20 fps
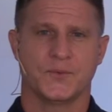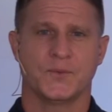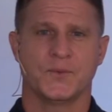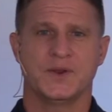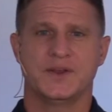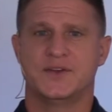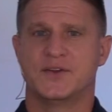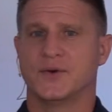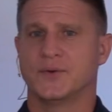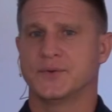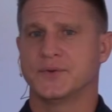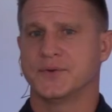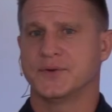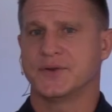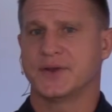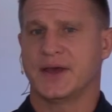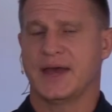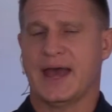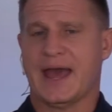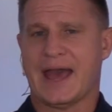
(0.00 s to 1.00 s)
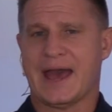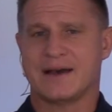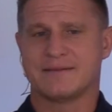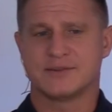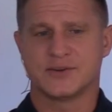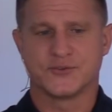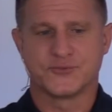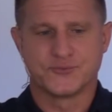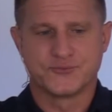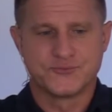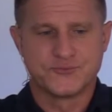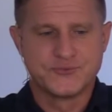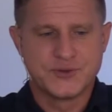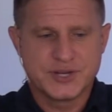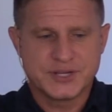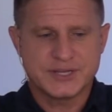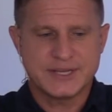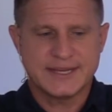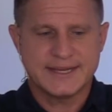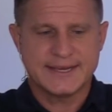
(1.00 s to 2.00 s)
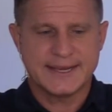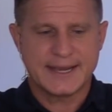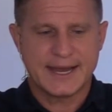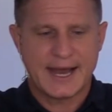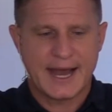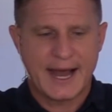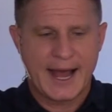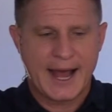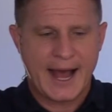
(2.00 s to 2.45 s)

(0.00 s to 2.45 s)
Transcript: we don't have a really